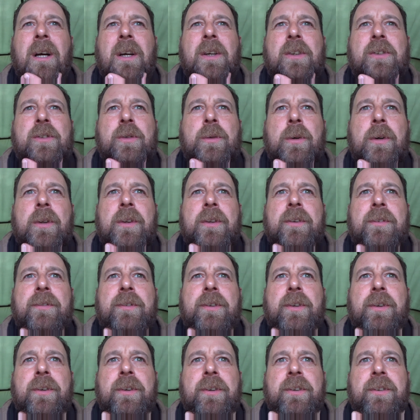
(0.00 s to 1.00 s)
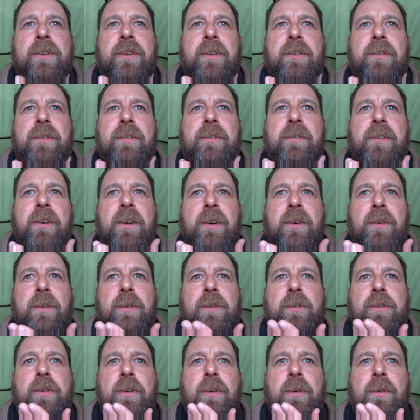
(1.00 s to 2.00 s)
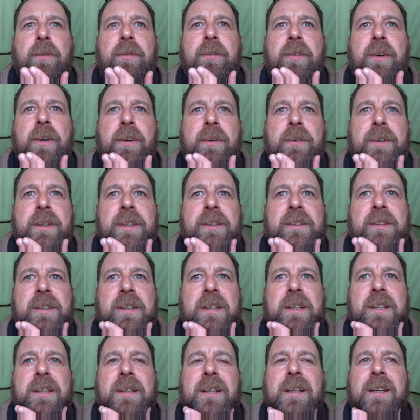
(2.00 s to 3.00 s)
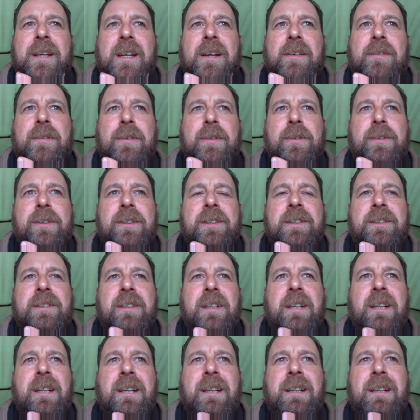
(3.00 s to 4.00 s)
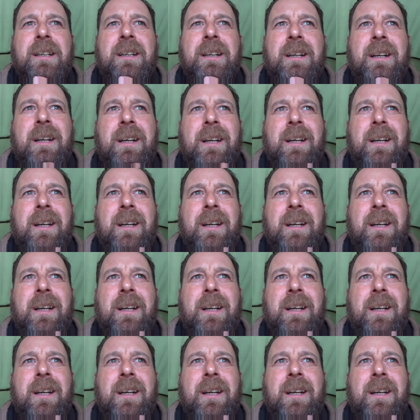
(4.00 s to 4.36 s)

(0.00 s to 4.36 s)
So what they've done is they've filled it in and levelled it out,